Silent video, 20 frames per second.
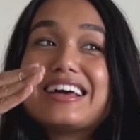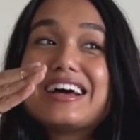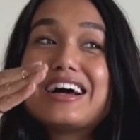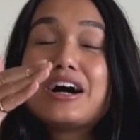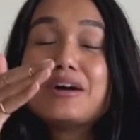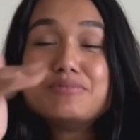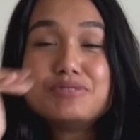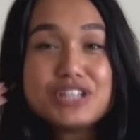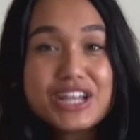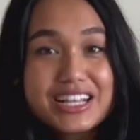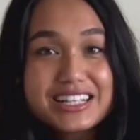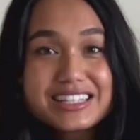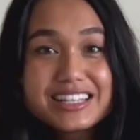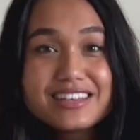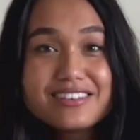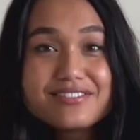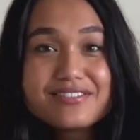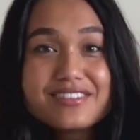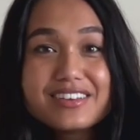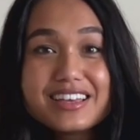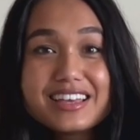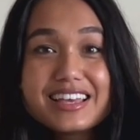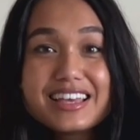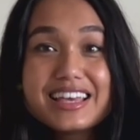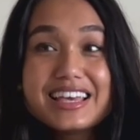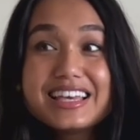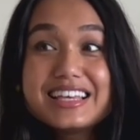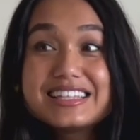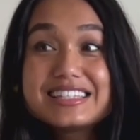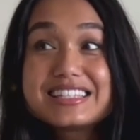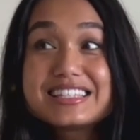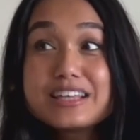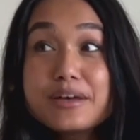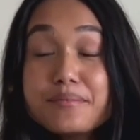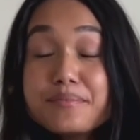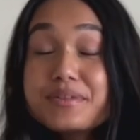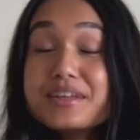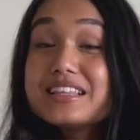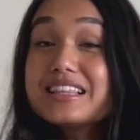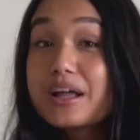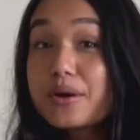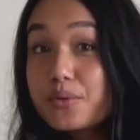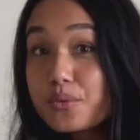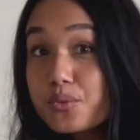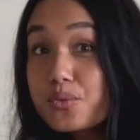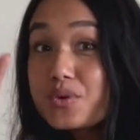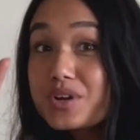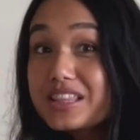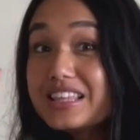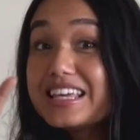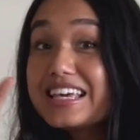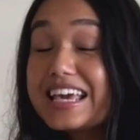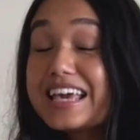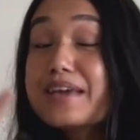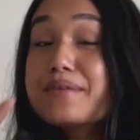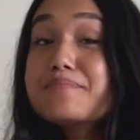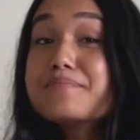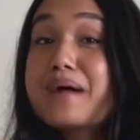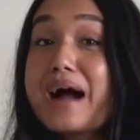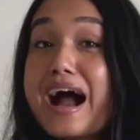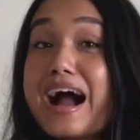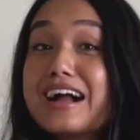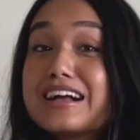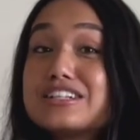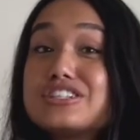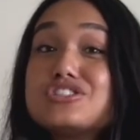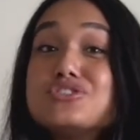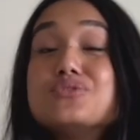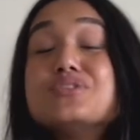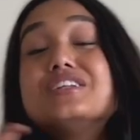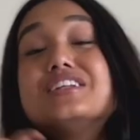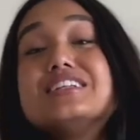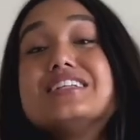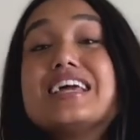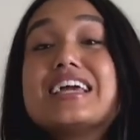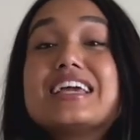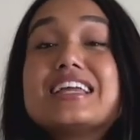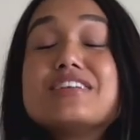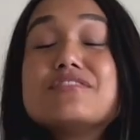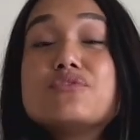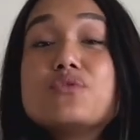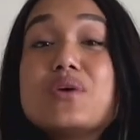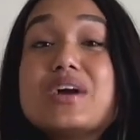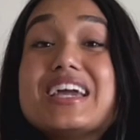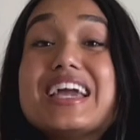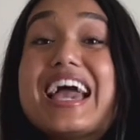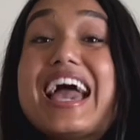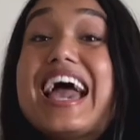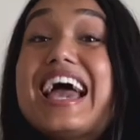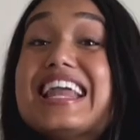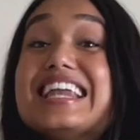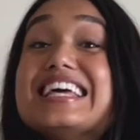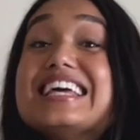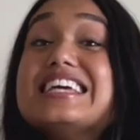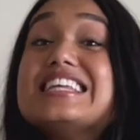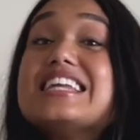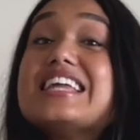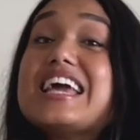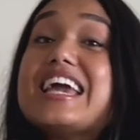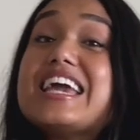objective is something that really impacts you in a negative way and in